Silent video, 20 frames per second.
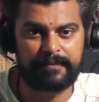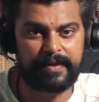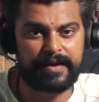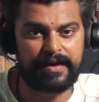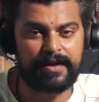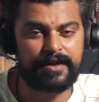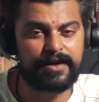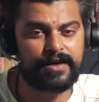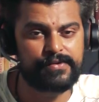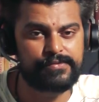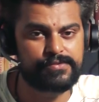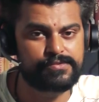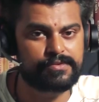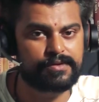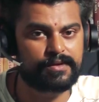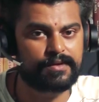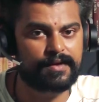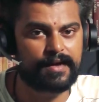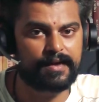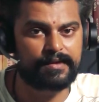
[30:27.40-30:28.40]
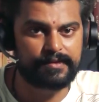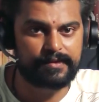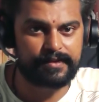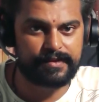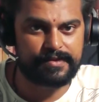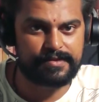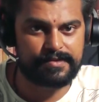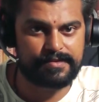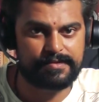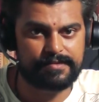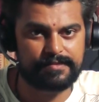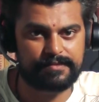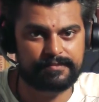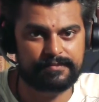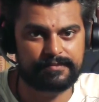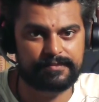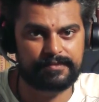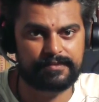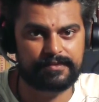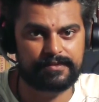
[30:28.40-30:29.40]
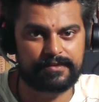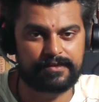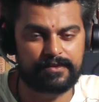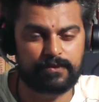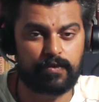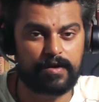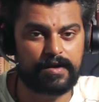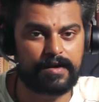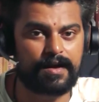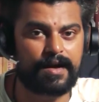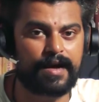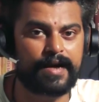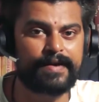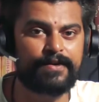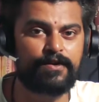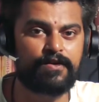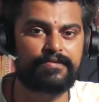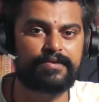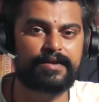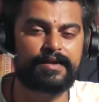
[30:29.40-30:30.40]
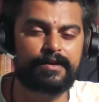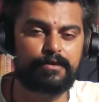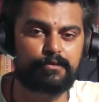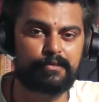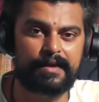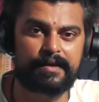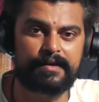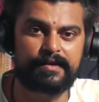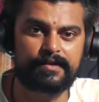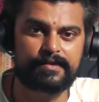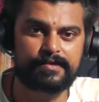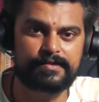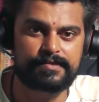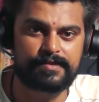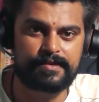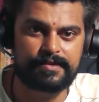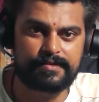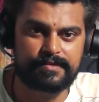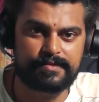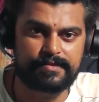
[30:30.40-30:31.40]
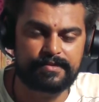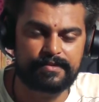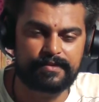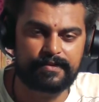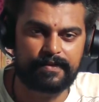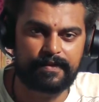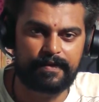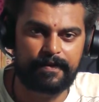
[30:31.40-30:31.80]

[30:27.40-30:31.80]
many individual countries. What kind of inequality is this?